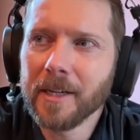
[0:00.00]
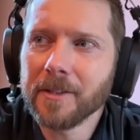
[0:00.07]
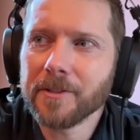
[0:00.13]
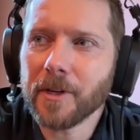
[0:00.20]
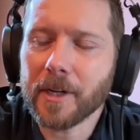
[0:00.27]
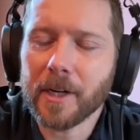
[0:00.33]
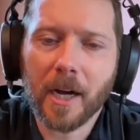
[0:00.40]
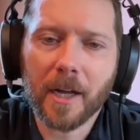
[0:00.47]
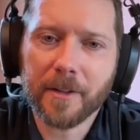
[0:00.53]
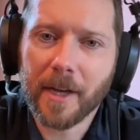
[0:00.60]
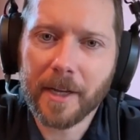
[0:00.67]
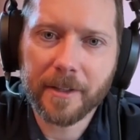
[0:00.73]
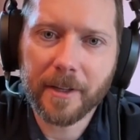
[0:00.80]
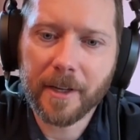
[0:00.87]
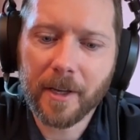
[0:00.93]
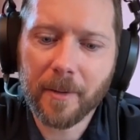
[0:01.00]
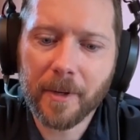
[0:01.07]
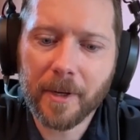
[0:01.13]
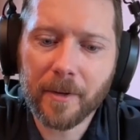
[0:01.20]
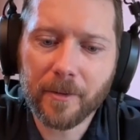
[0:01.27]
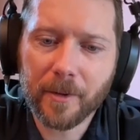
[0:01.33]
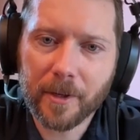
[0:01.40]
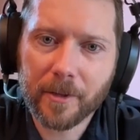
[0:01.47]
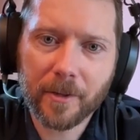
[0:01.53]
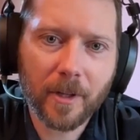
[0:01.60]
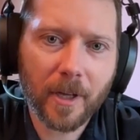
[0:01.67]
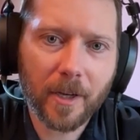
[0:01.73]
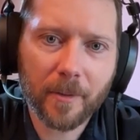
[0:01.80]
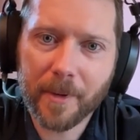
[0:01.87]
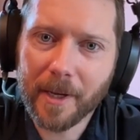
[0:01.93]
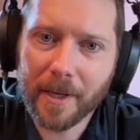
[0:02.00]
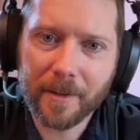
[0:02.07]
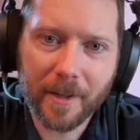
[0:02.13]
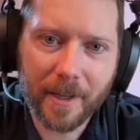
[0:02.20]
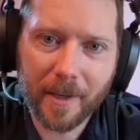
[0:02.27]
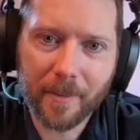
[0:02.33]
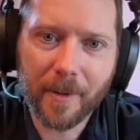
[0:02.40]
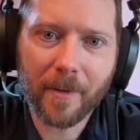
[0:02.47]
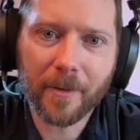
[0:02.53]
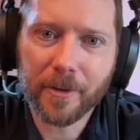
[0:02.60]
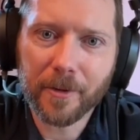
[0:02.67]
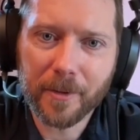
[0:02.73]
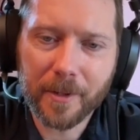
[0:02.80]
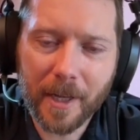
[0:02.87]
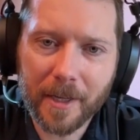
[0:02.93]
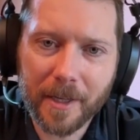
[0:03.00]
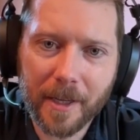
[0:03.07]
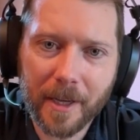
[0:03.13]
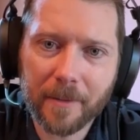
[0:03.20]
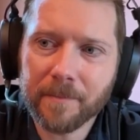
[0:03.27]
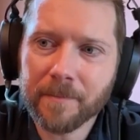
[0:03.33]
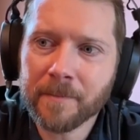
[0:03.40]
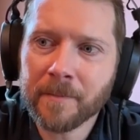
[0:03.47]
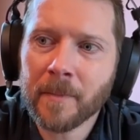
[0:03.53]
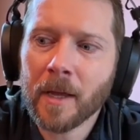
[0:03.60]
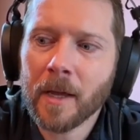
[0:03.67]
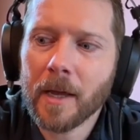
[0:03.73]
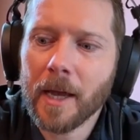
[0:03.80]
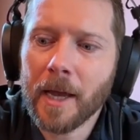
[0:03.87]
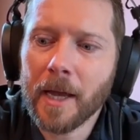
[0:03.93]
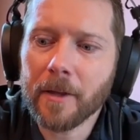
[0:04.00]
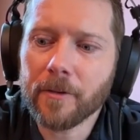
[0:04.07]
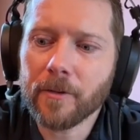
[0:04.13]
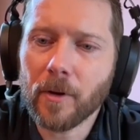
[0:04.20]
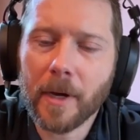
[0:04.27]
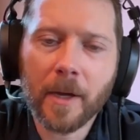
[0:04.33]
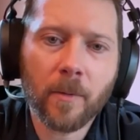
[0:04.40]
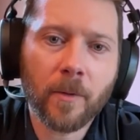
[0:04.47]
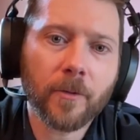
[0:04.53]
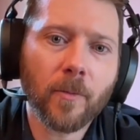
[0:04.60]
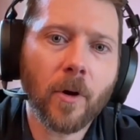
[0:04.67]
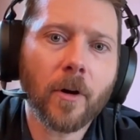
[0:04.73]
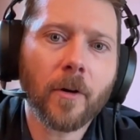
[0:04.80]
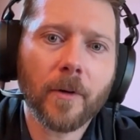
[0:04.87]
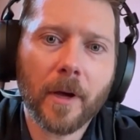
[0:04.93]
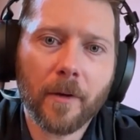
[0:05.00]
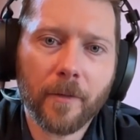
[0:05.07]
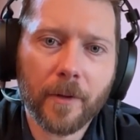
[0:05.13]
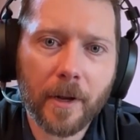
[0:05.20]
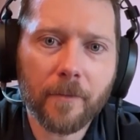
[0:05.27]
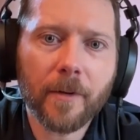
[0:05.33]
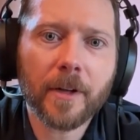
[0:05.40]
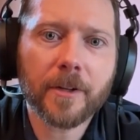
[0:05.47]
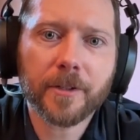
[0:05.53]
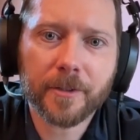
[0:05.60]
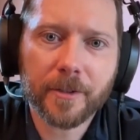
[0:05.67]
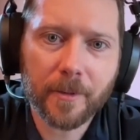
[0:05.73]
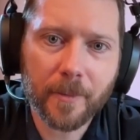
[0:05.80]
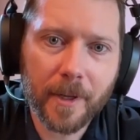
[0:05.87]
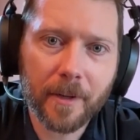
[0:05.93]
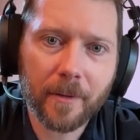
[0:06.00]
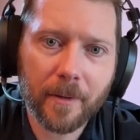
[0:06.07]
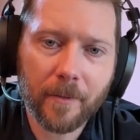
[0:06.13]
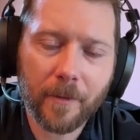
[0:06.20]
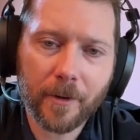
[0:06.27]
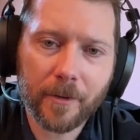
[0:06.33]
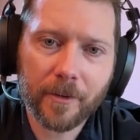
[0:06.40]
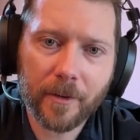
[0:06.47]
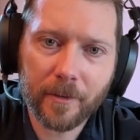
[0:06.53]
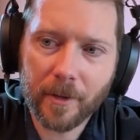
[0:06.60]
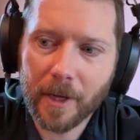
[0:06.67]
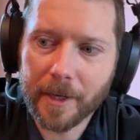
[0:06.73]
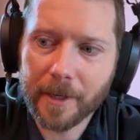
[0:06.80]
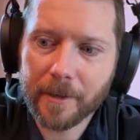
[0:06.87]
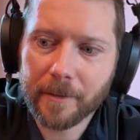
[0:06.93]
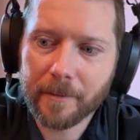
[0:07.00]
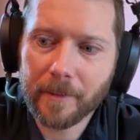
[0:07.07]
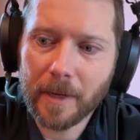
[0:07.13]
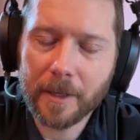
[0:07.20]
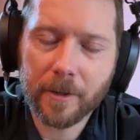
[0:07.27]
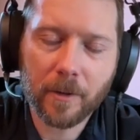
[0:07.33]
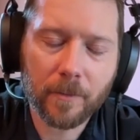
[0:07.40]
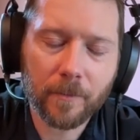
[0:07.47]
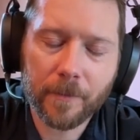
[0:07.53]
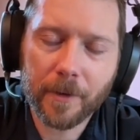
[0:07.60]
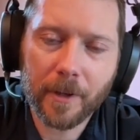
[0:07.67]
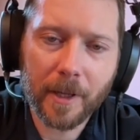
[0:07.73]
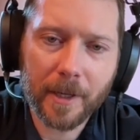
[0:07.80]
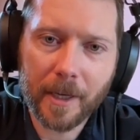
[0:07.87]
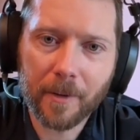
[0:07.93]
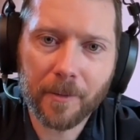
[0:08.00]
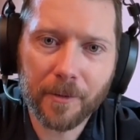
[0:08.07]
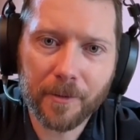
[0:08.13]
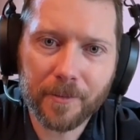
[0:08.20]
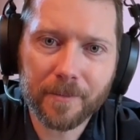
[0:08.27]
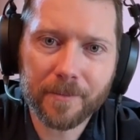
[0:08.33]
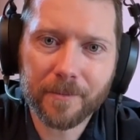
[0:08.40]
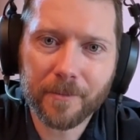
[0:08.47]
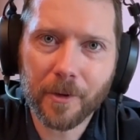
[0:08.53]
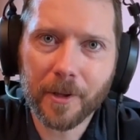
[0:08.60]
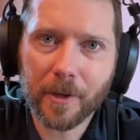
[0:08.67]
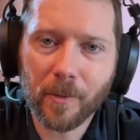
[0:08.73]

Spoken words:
So I contacted him, and he was like, good luck, man. Like, I'm never doing that again. And so it was more of an adventure to me versus like, I don't feel like I was really